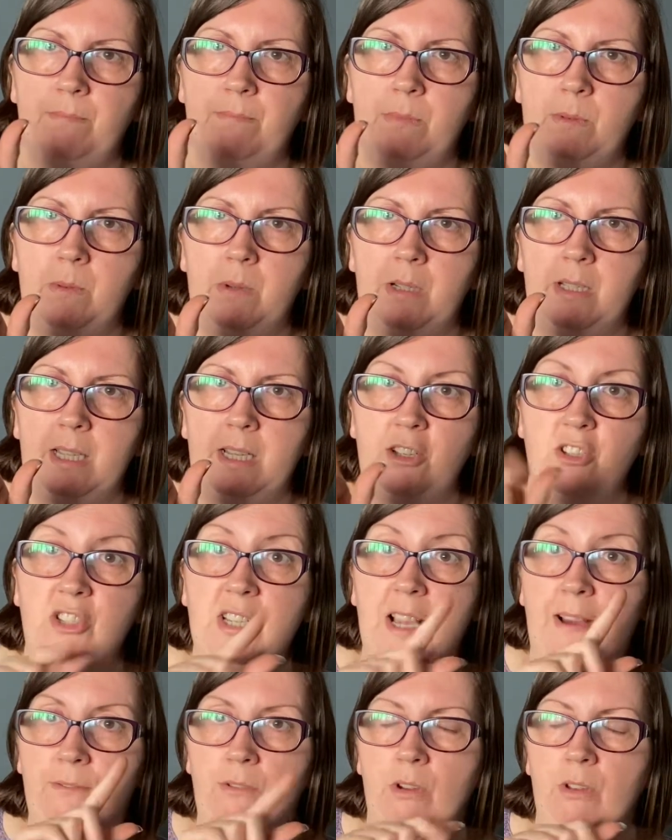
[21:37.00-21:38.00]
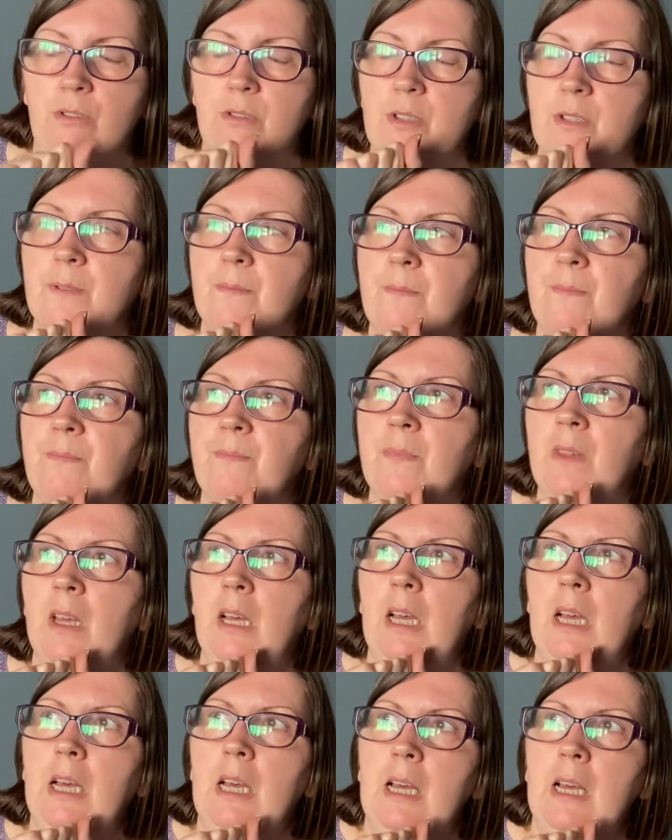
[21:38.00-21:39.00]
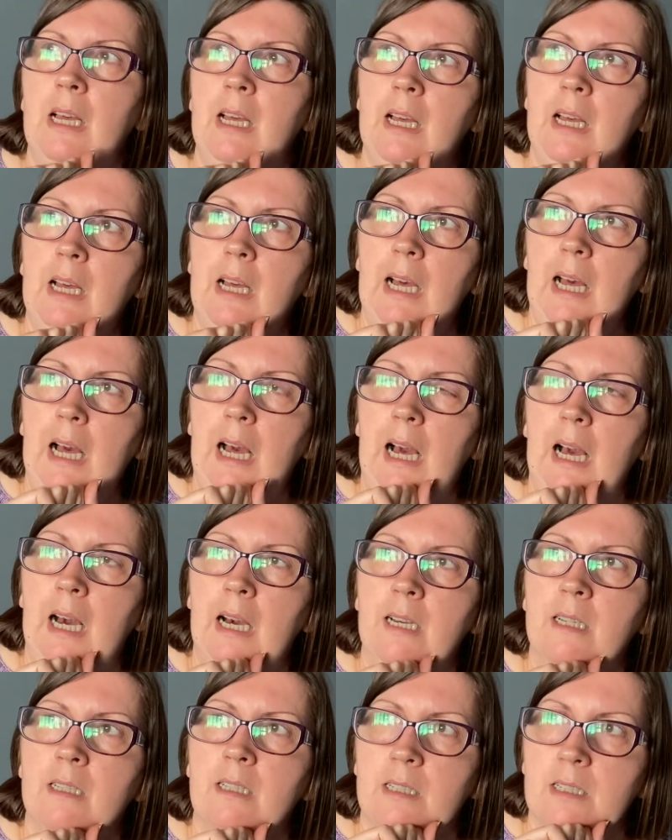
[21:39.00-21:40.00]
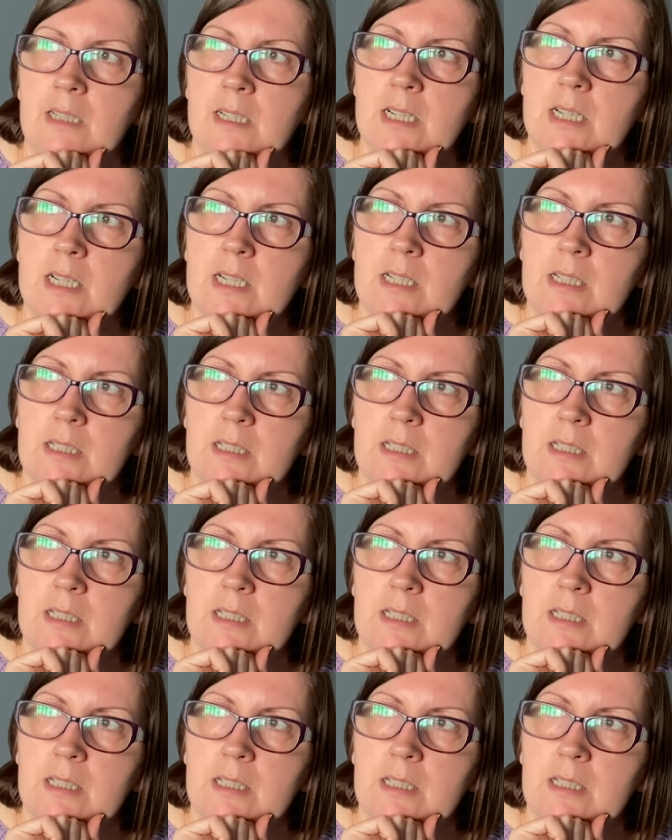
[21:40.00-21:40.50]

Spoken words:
what are they, chevrons. And